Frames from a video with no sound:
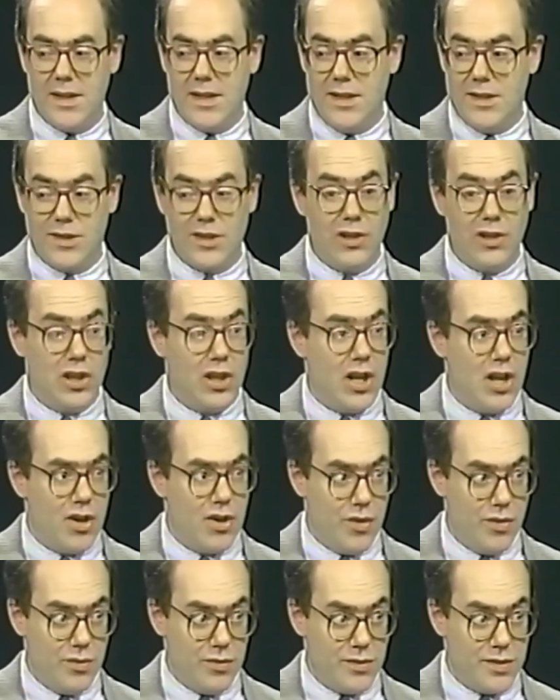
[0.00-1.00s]
is
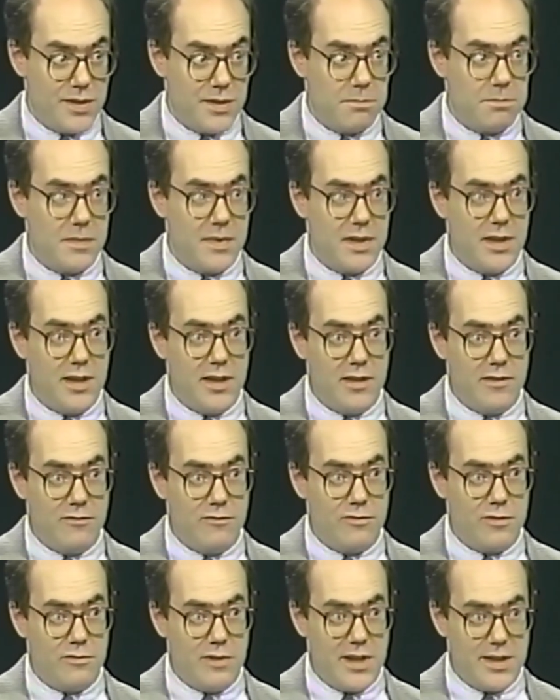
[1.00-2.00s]
closed
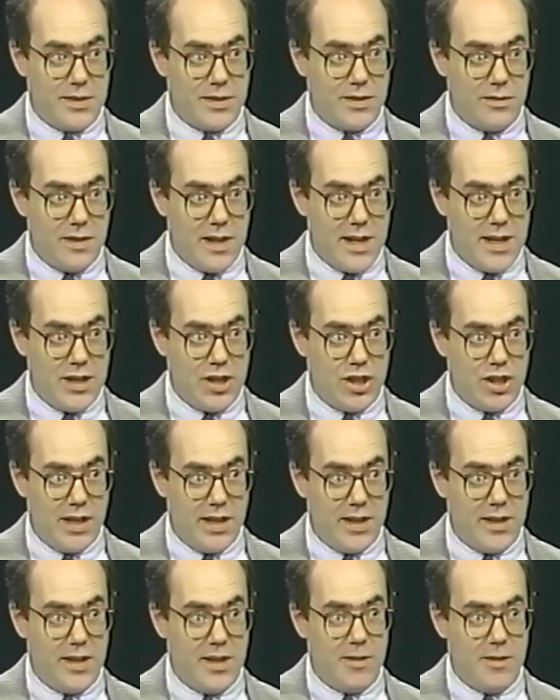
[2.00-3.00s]
for
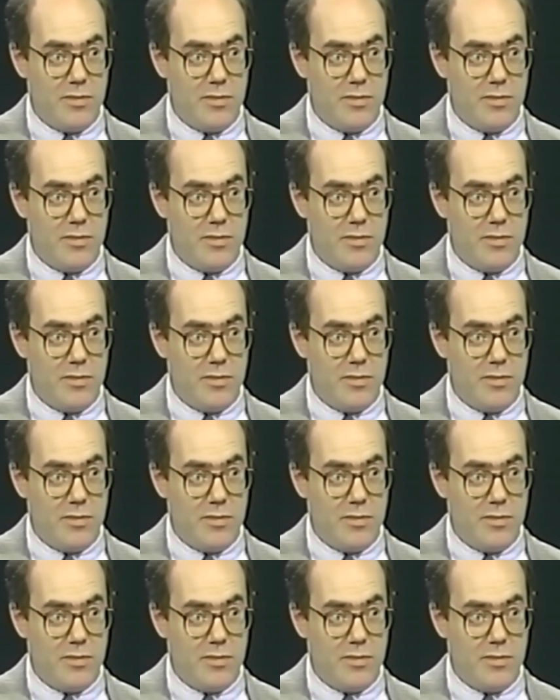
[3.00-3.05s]
restoration.